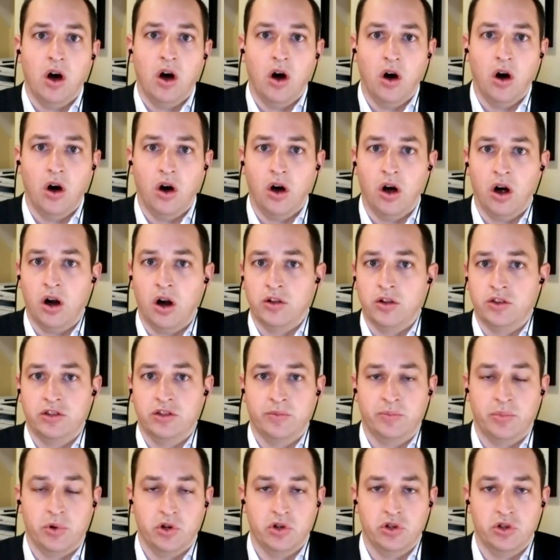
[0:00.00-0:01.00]
are to
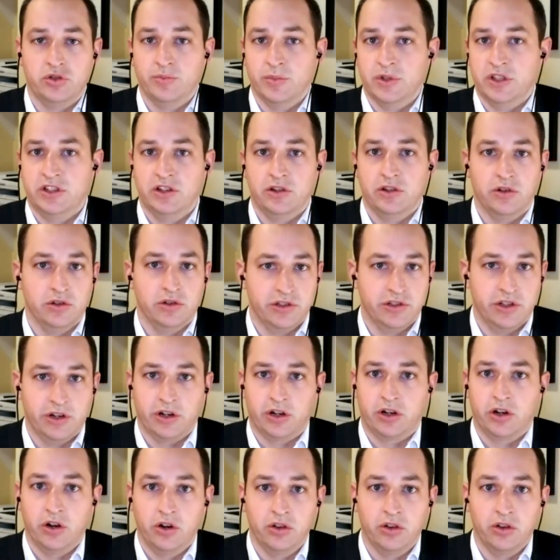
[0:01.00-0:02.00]
produce materials that
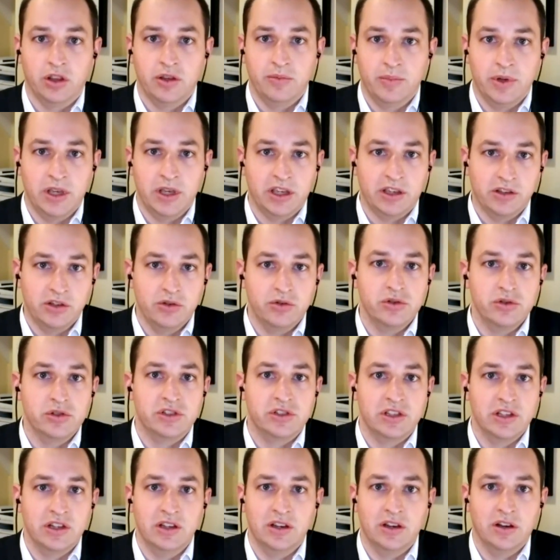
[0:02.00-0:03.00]
are currently being
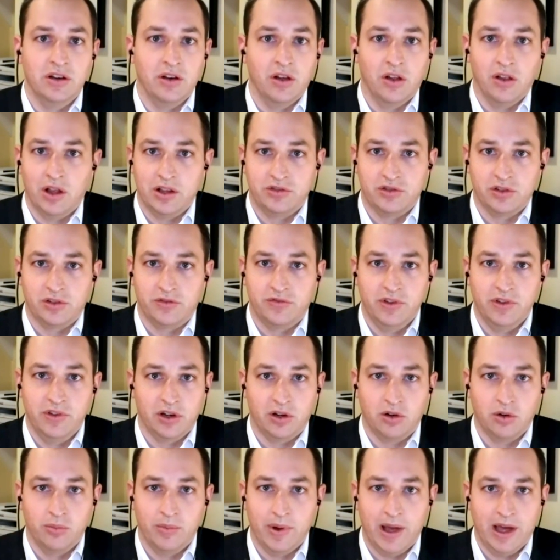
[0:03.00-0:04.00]
used in electric
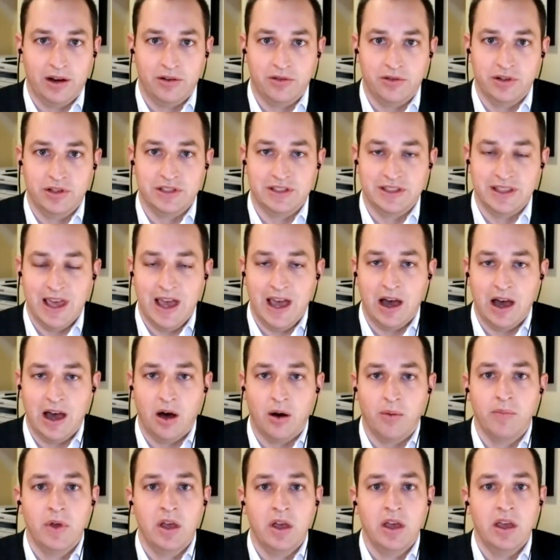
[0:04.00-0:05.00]
vehicle batteries
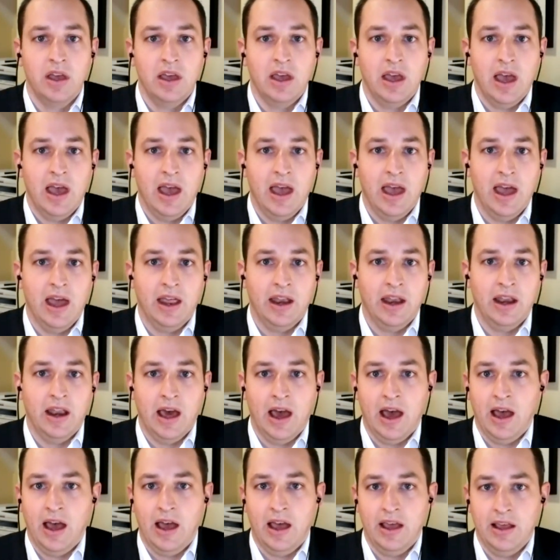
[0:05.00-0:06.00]
now. And
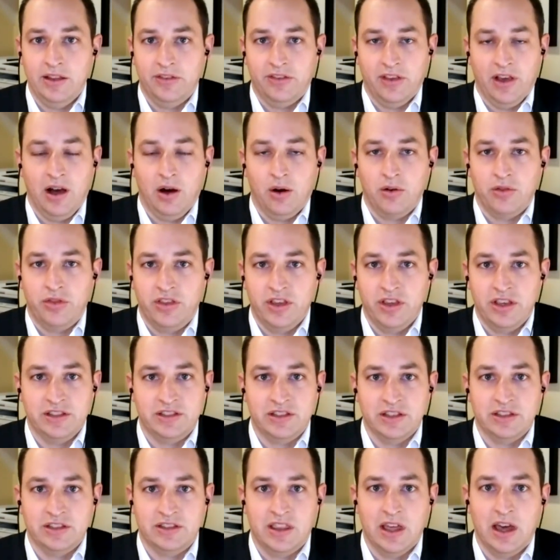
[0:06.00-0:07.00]
it's our
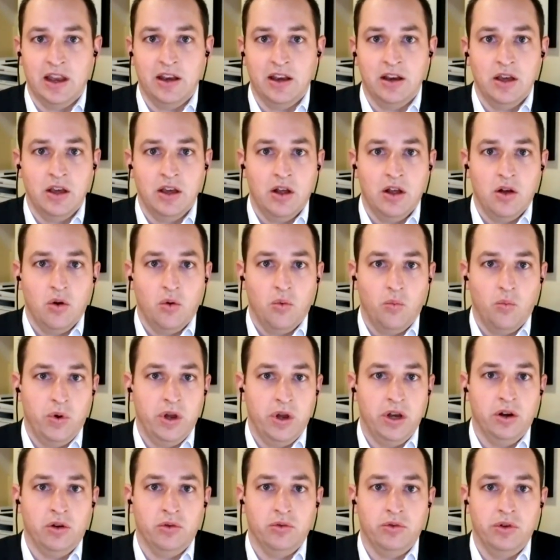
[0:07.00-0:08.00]
thesis that we
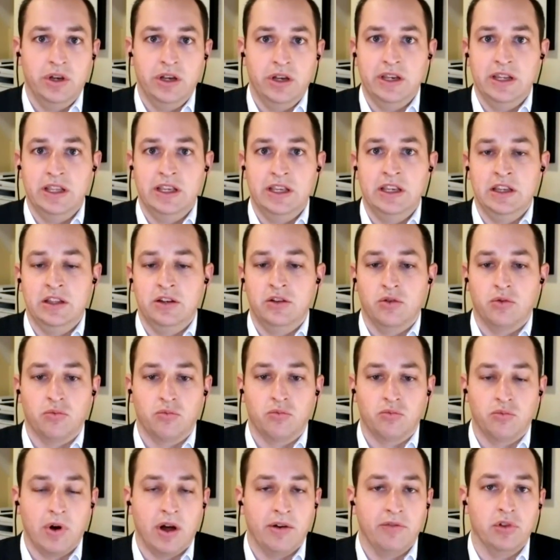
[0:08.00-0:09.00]
don't need
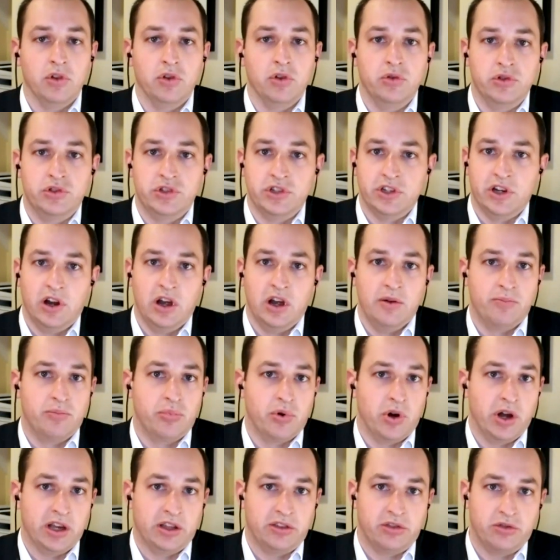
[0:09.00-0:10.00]
revolutionary
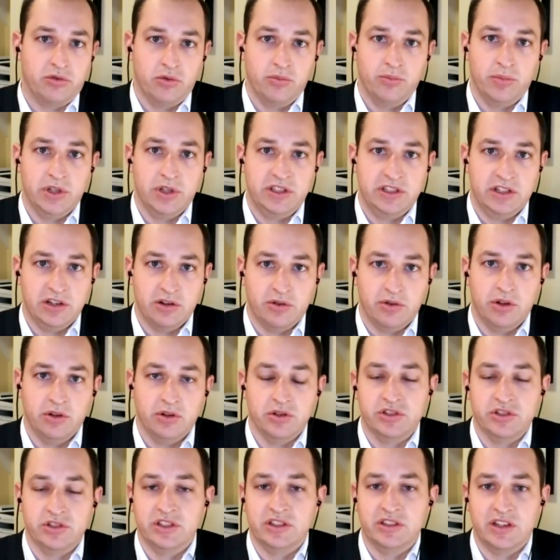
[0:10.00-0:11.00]
breakthrough
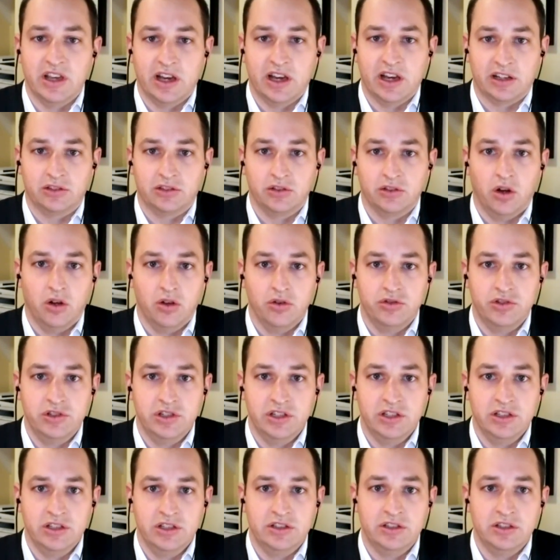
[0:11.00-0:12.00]
materials and
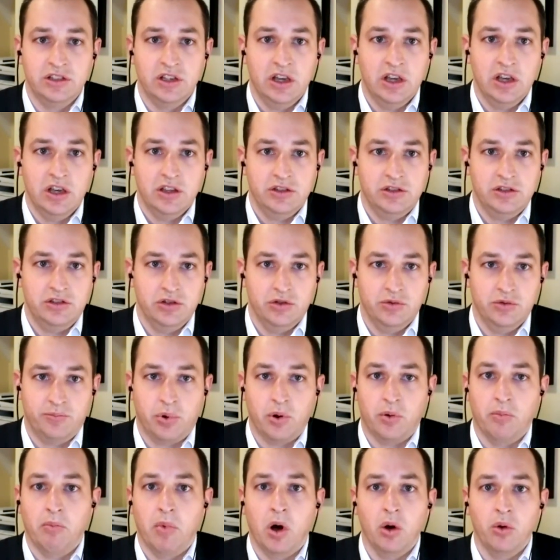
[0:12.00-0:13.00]
technologies to
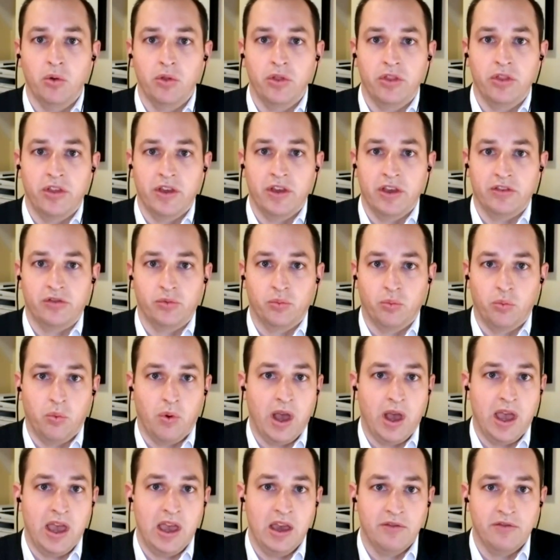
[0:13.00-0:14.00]
promote this
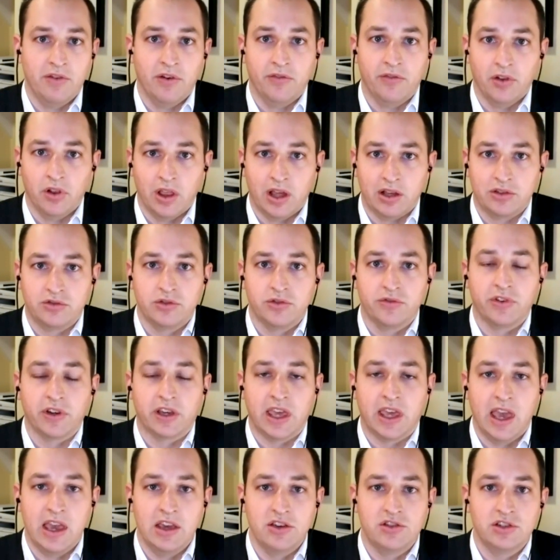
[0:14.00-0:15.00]
wave of
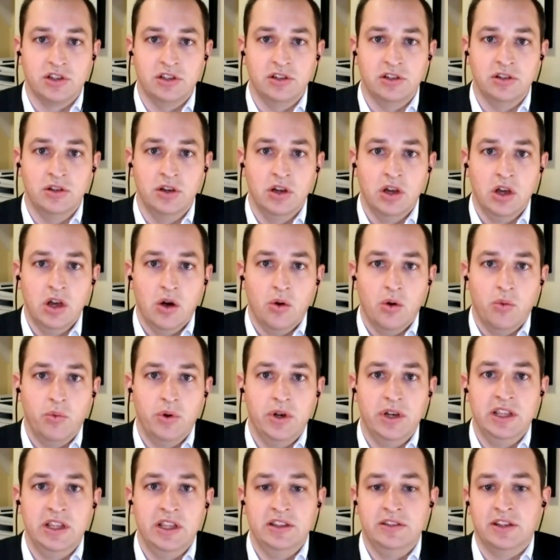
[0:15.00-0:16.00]
electrification. We
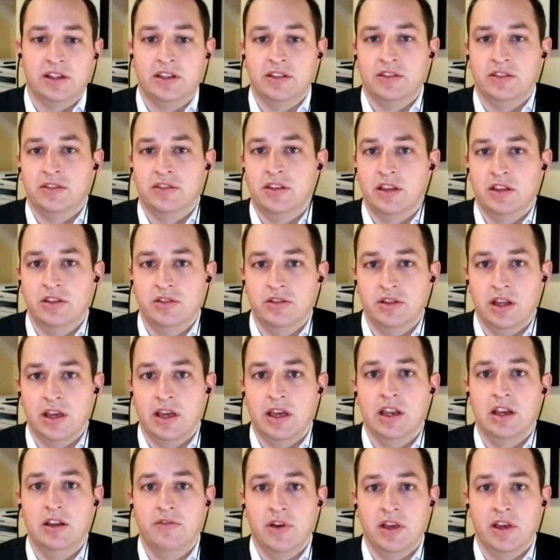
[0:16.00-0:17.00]
need to continue
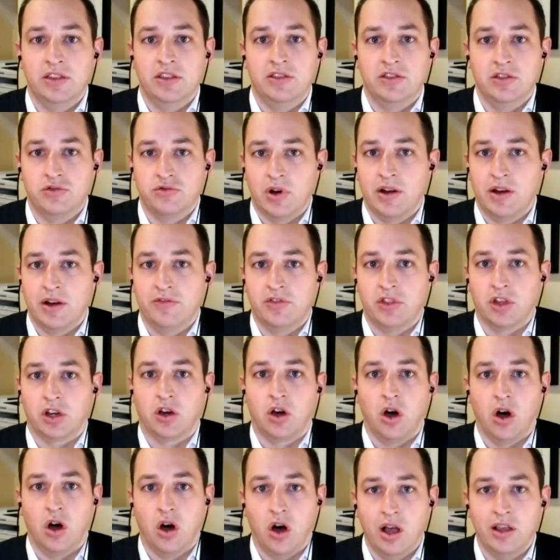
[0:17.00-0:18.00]
to innovate to drive the
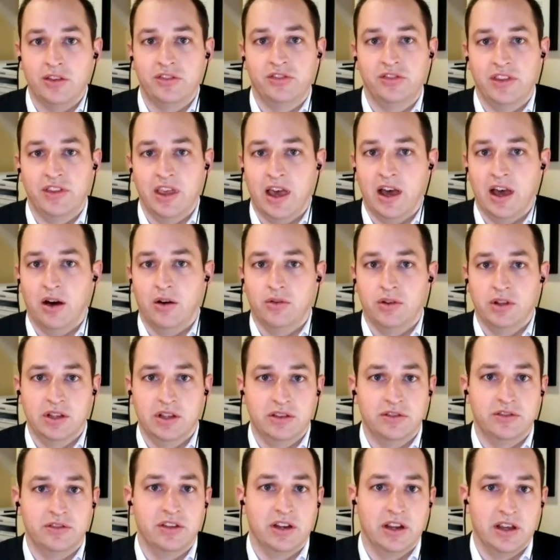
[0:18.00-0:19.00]
cost down
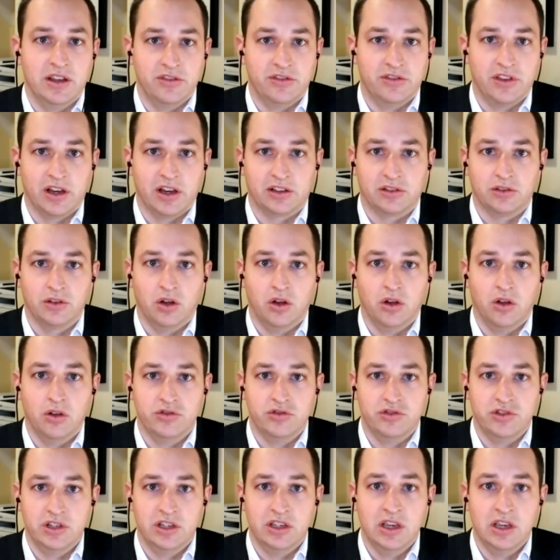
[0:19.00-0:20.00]
in today's
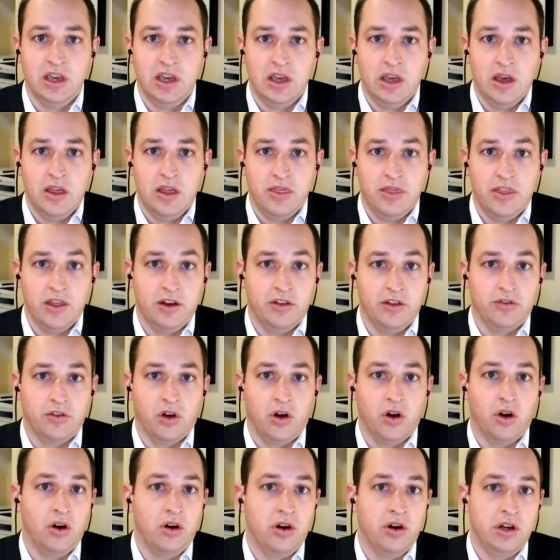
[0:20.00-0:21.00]
technology that is
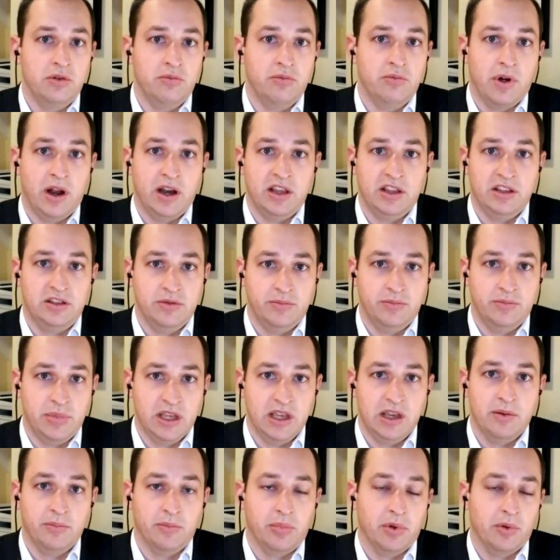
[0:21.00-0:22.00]
already ready to be
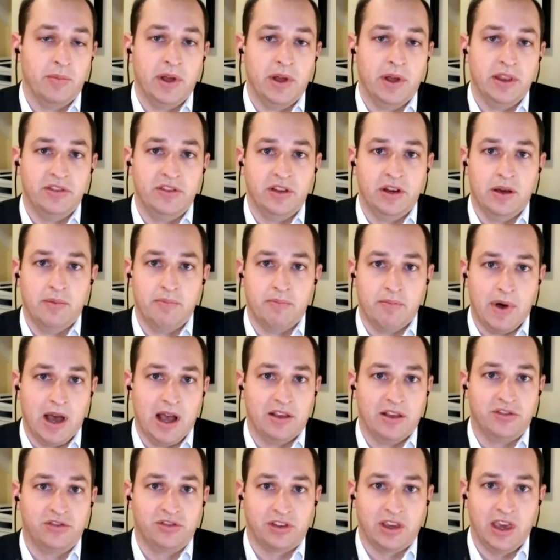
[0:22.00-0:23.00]
implemented at
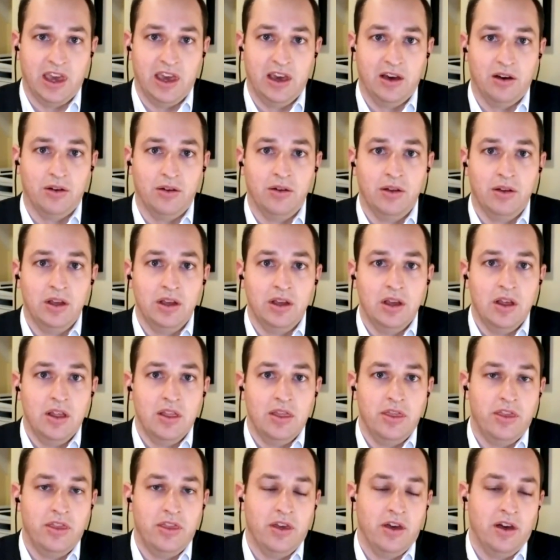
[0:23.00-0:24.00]
mass scale.
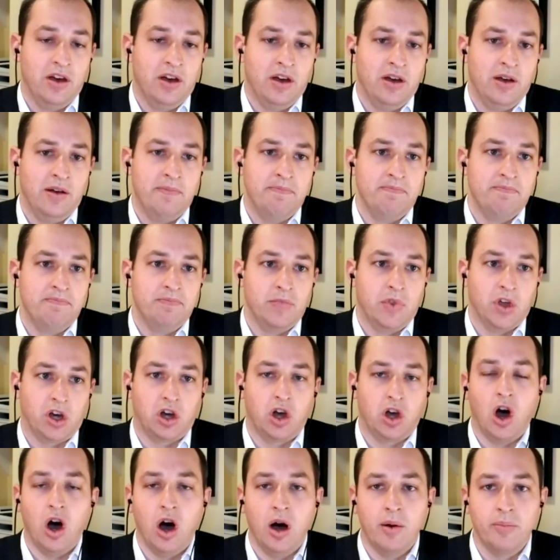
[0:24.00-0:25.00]
The
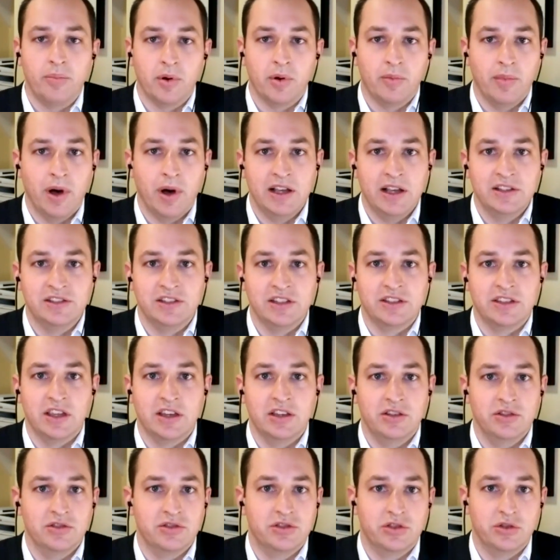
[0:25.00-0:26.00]
compromises that
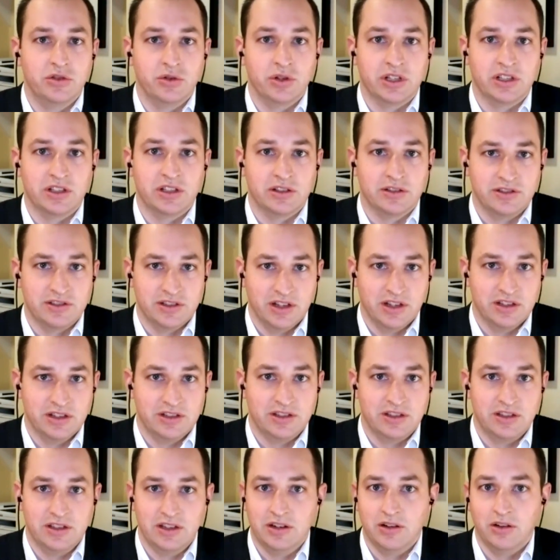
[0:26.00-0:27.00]
used to
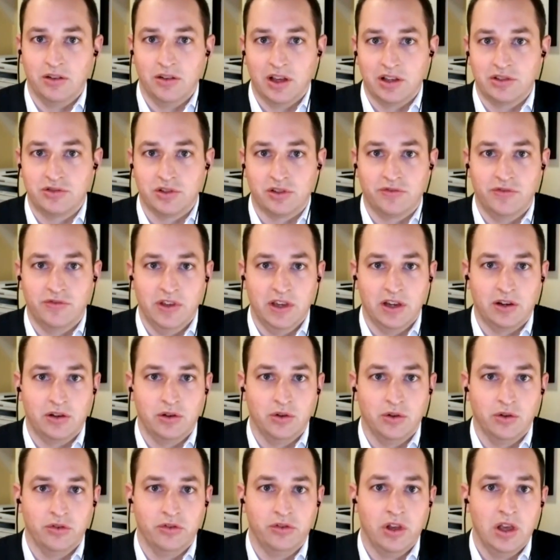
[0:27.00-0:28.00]
exist in electric
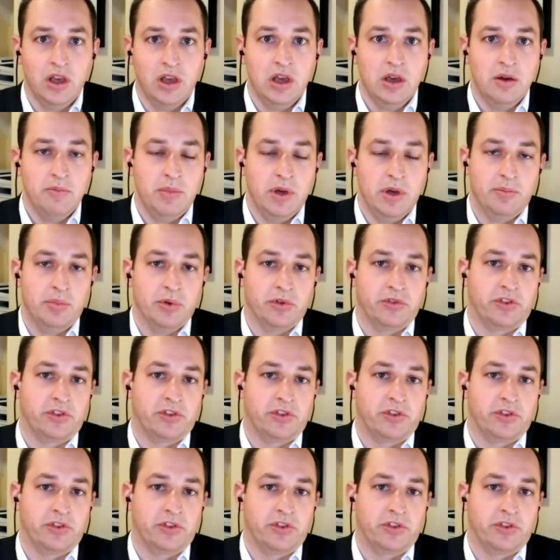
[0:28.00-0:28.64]
vehicles, people's